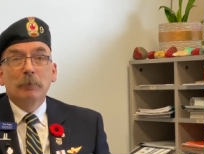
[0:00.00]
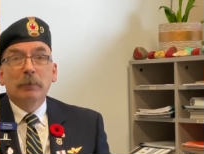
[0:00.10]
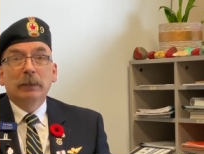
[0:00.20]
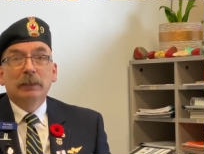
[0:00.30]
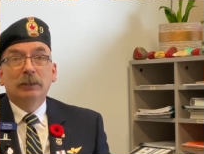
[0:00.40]

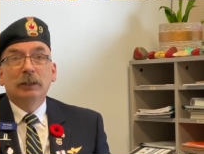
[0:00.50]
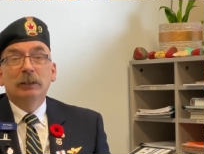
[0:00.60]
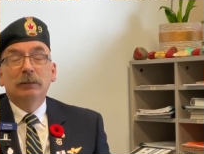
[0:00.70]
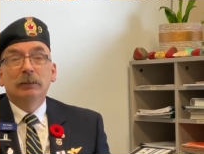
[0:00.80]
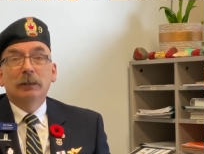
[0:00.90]
but it
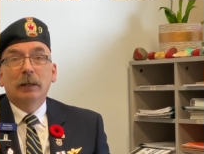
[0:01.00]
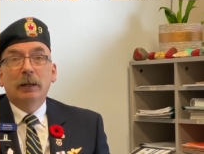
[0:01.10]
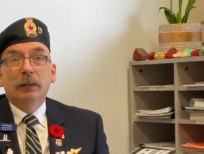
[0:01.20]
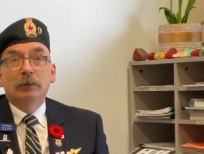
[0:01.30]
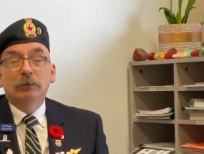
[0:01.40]
did
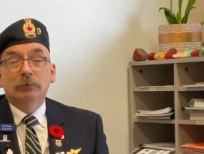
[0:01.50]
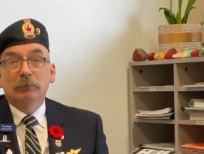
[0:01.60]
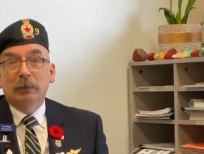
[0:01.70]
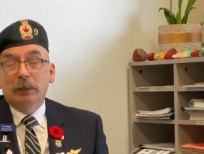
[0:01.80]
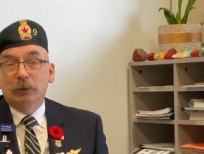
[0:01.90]
uh,
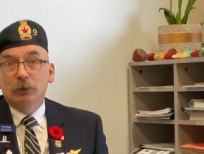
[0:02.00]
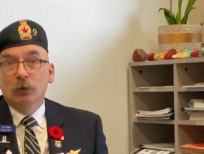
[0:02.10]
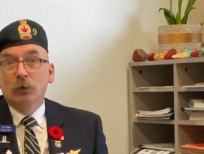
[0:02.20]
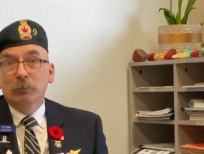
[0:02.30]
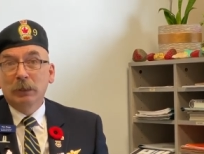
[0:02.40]
uh,
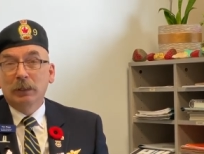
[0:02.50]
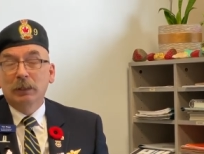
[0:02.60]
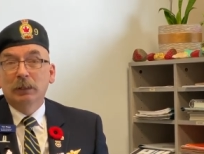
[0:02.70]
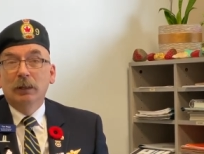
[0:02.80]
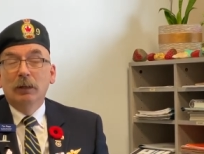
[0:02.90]
show
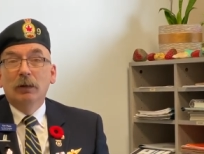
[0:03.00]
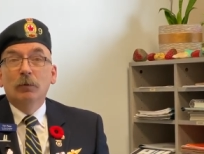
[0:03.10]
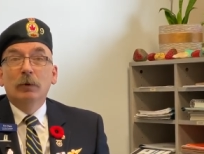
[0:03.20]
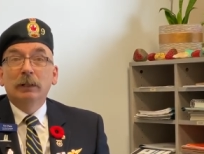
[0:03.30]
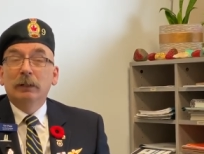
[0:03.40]
me
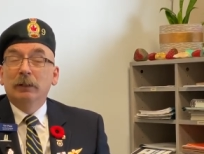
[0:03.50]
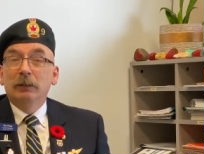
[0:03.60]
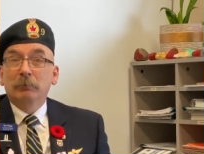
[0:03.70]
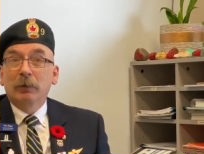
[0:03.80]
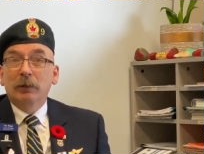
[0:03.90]
what
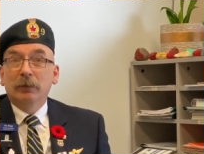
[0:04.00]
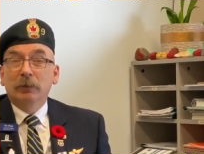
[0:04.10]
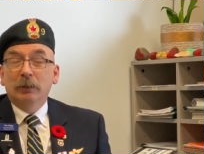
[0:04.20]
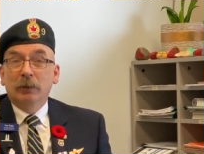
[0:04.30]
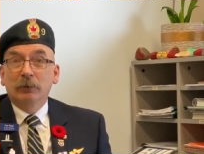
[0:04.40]
another part of
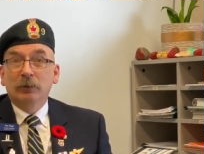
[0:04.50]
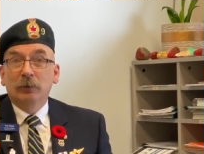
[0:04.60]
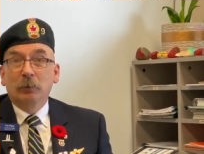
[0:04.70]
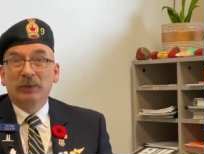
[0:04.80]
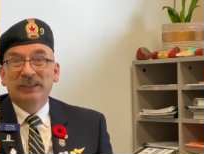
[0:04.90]
the country
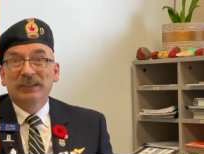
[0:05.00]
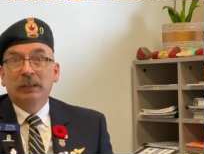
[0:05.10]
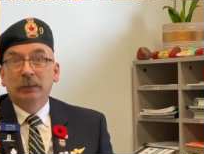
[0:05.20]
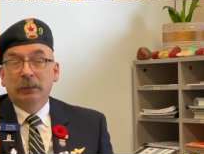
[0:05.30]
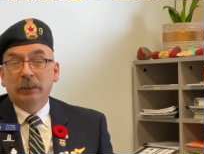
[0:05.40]
was
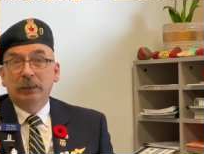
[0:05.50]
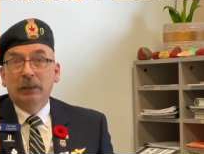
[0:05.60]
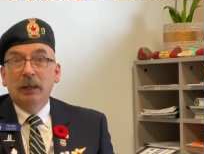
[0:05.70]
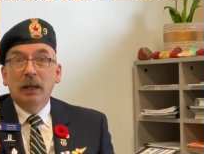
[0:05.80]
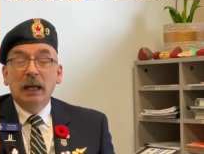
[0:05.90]
like.
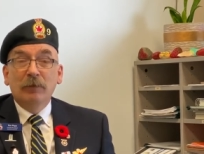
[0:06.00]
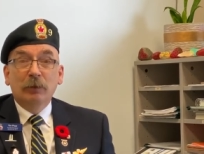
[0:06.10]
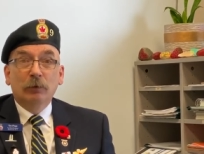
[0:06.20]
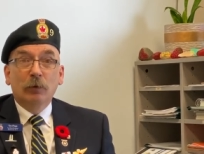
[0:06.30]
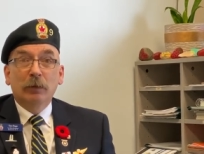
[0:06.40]

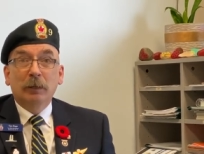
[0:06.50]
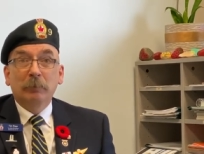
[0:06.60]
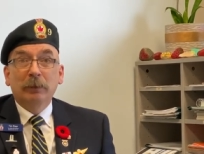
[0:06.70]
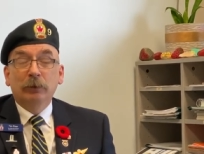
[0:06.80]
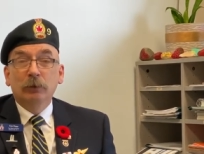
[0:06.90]
Having grown
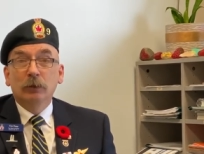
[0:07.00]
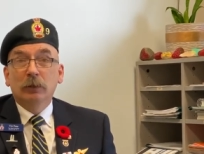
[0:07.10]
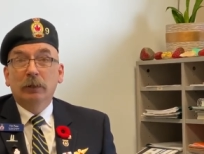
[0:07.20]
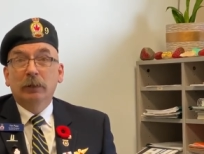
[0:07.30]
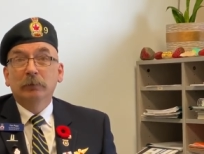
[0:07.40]
up in the
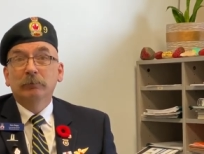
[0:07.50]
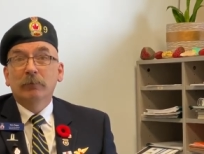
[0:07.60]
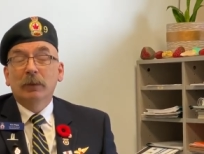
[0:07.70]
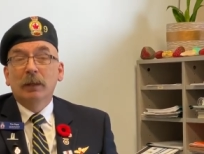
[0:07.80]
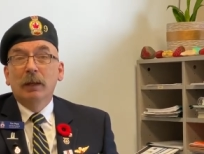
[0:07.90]
Yukon,
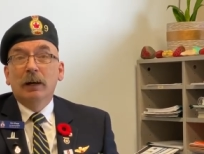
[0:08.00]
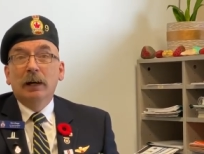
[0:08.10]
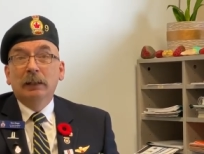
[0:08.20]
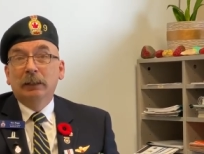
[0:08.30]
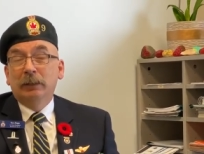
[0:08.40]

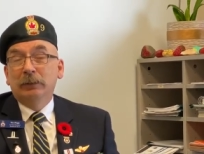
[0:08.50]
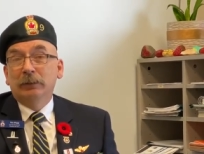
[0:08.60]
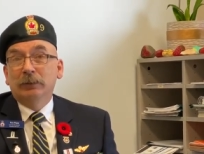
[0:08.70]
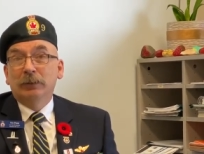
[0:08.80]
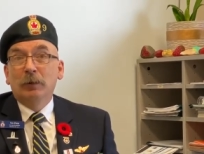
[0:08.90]
I led
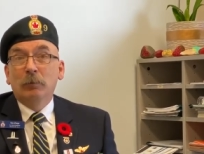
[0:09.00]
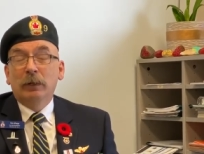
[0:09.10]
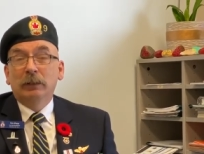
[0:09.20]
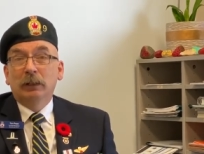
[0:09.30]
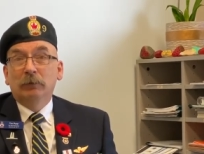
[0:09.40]

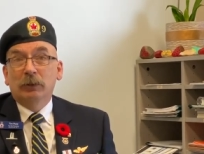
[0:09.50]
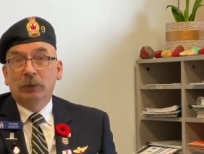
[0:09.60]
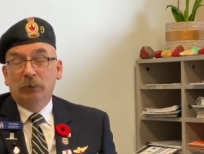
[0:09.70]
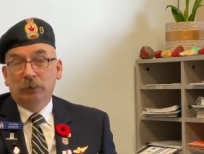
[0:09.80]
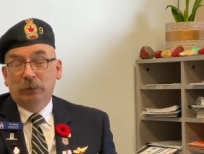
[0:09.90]
somewhat of a
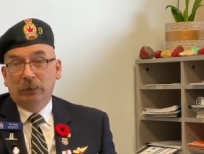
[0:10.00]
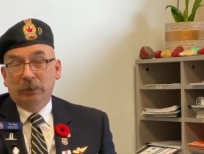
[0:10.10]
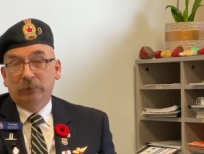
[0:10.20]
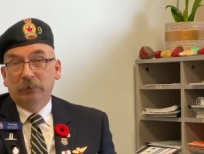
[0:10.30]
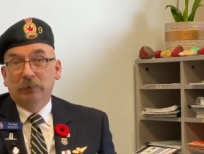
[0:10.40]
sheltered
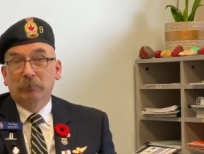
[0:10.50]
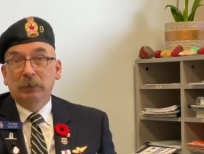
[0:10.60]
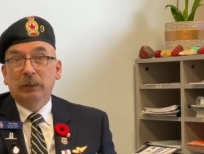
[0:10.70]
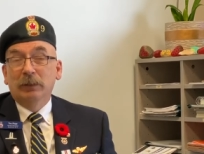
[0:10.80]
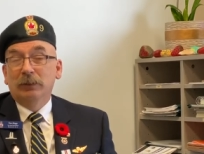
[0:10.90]
life
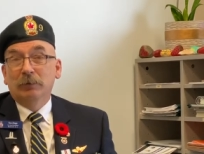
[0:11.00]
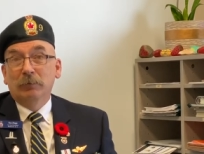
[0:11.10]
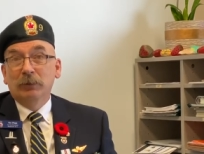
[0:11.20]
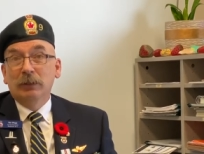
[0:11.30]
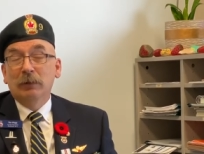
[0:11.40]
because I
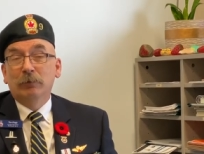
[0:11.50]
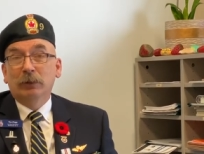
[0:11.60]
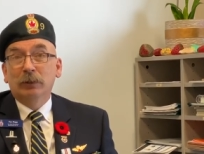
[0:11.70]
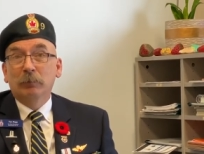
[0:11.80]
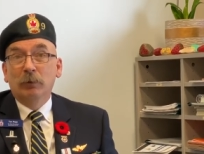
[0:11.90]
was never
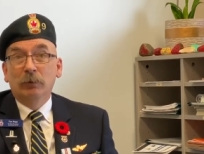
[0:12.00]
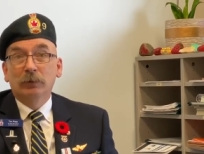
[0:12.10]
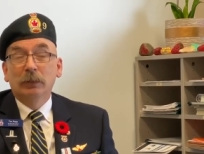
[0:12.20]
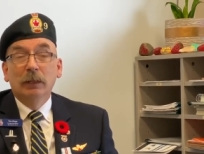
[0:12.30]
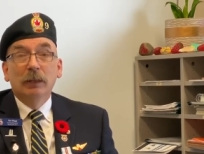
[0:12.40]

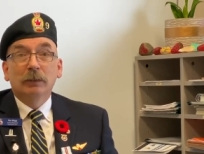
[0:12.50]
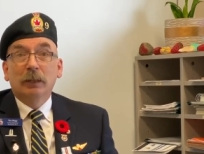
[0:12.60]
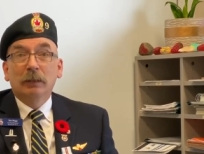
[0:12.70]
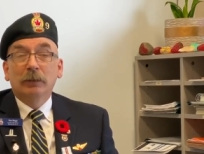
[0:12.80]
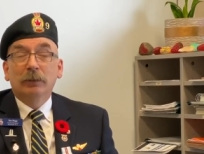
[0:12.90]
exposed to
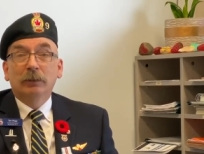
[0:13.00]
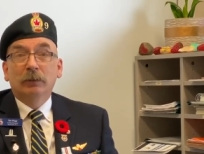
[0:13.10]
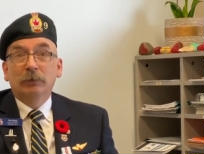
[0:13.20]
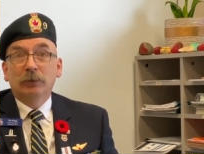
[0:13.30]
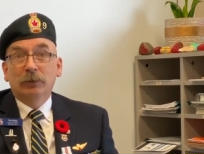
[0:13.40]
anything
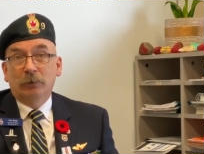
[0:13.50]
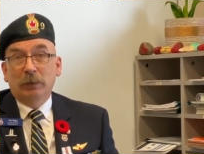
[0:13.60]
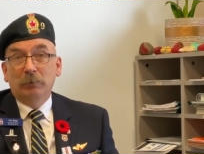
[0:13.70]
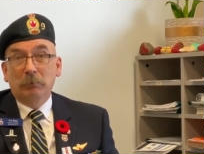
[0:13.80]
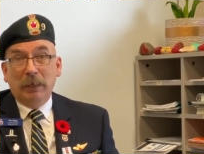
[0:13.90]
of this
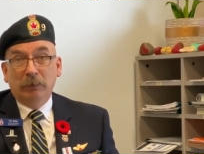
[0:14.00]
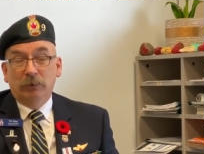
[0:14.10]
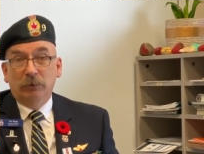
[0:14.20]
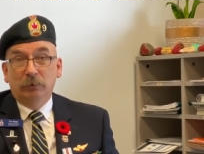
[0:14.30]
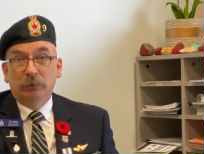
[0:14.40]
great
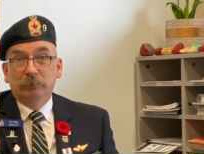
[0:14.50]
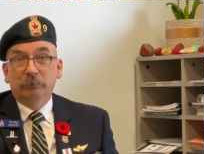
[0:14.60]
magnitude.